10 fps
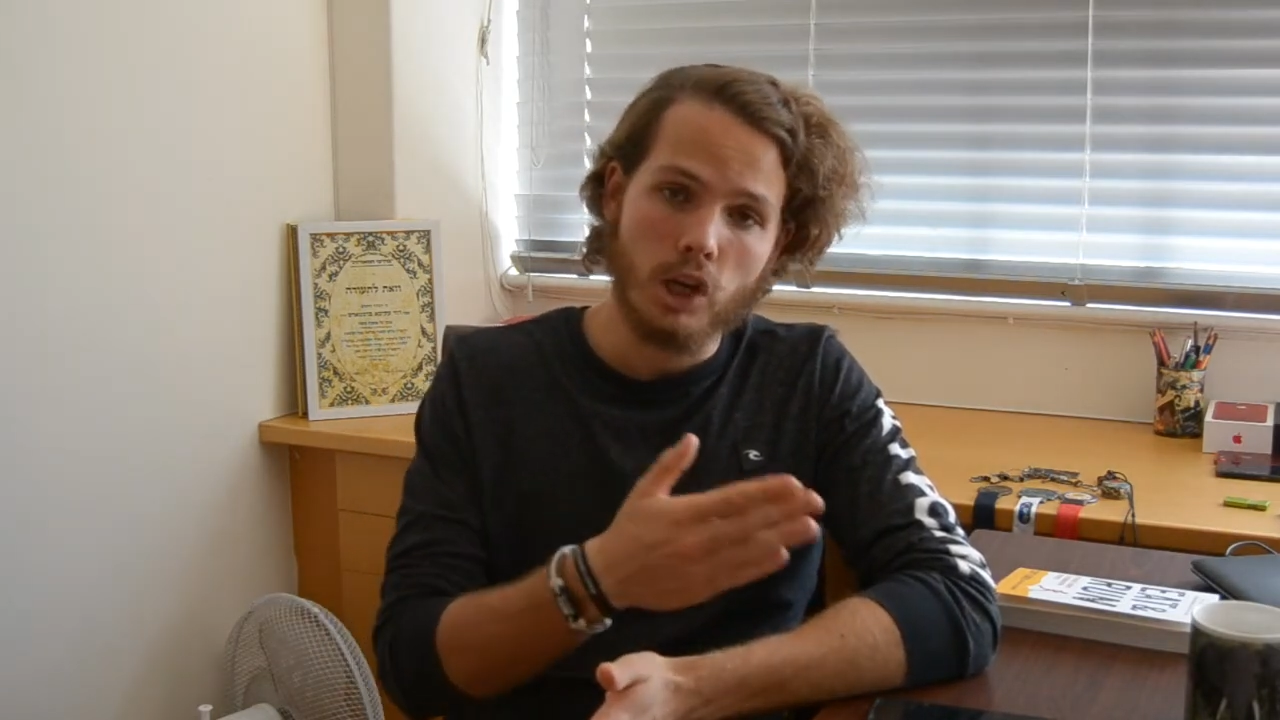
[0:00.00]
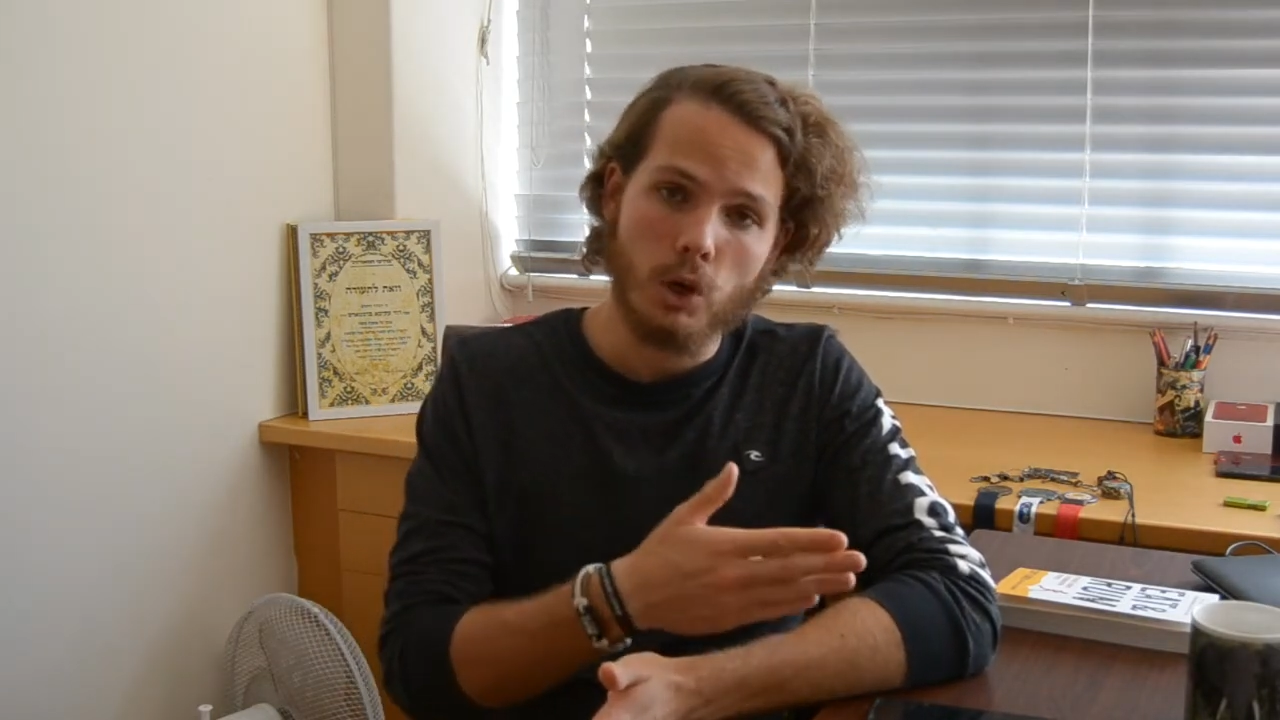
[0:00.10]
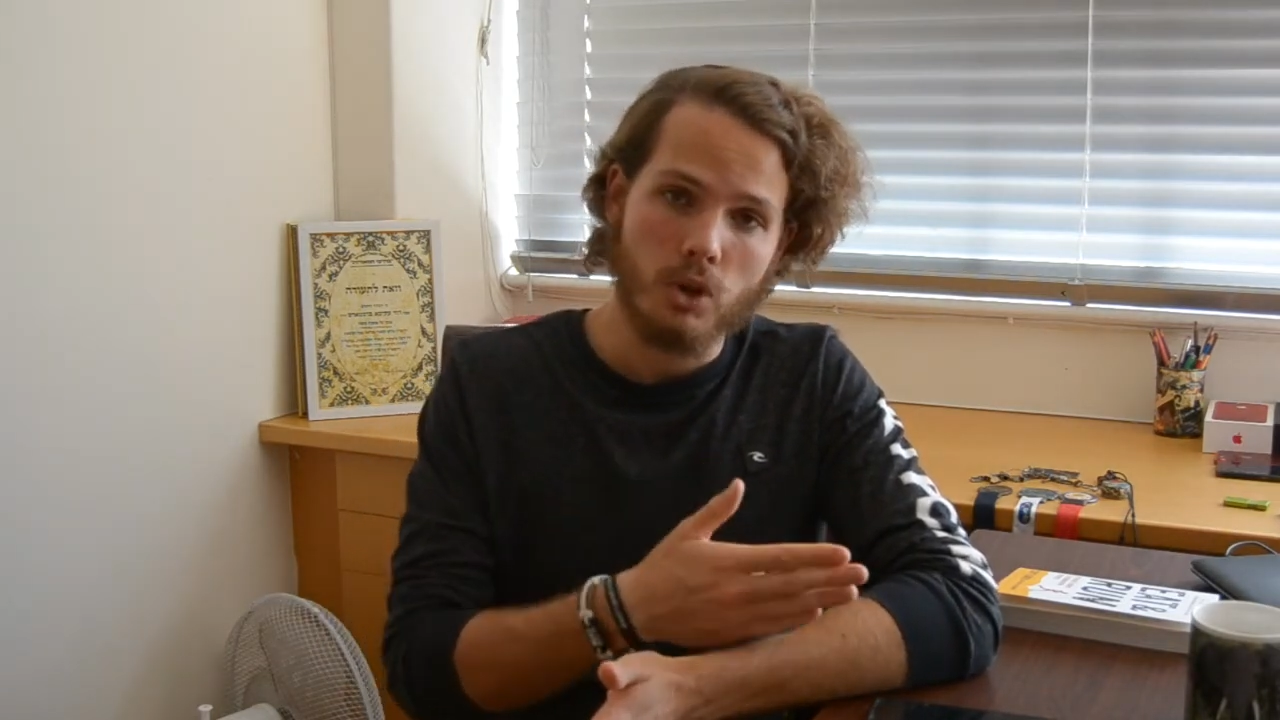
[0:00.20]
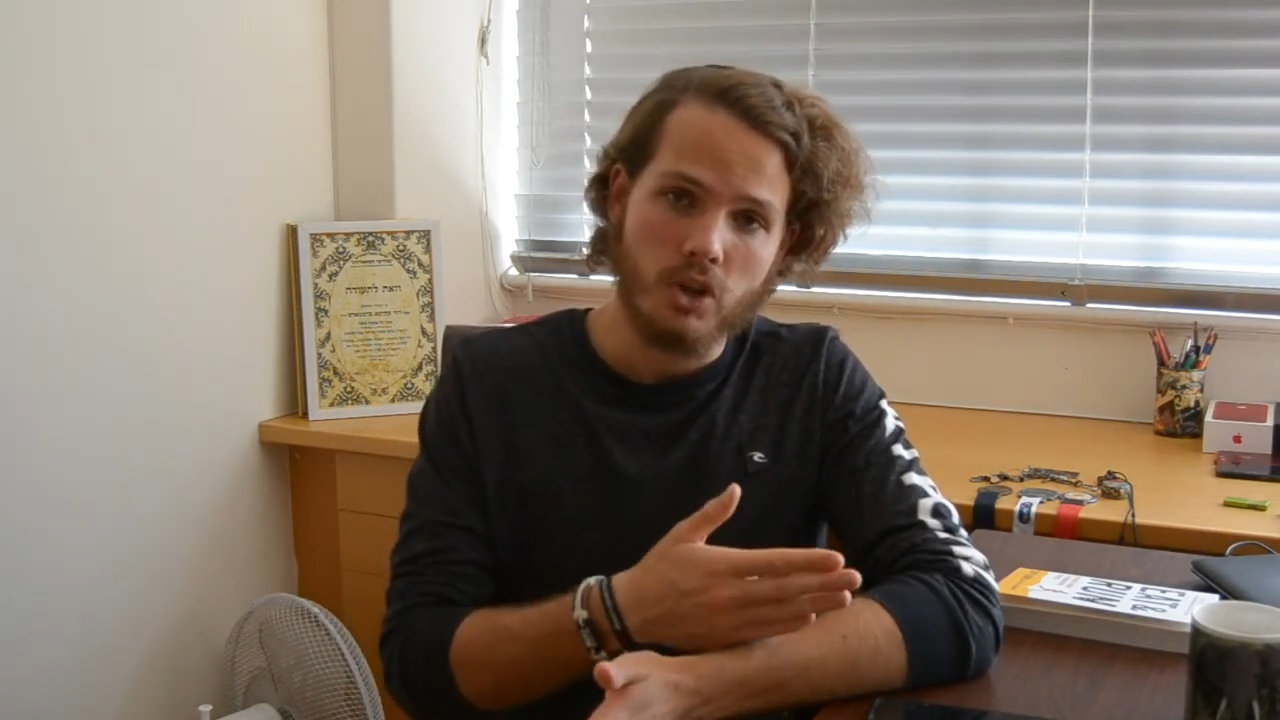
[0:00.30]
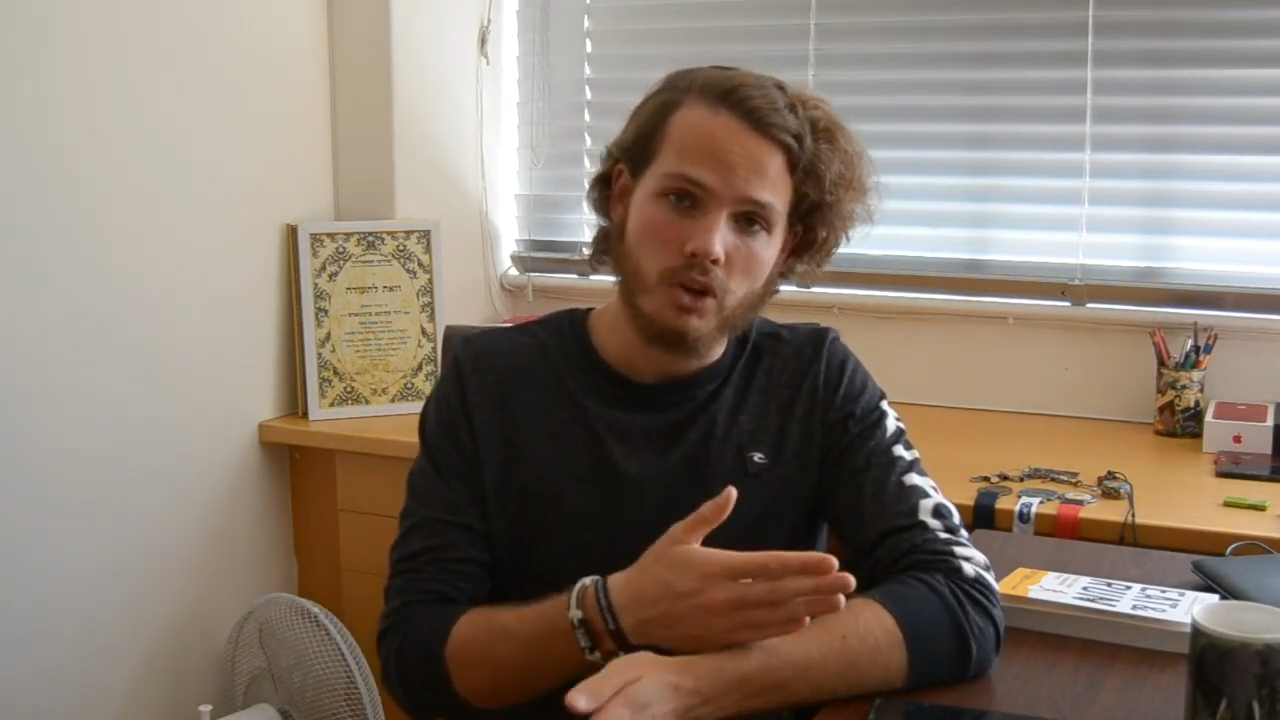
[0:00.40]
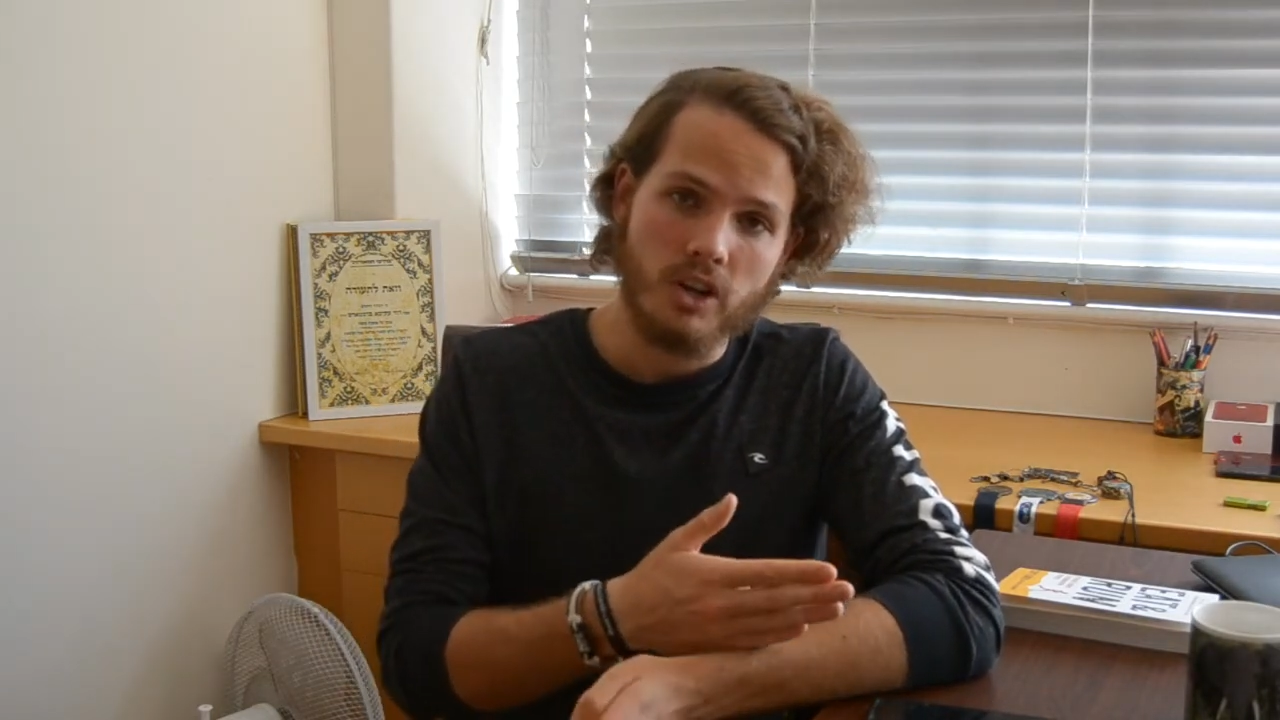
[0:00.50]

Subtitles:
lower the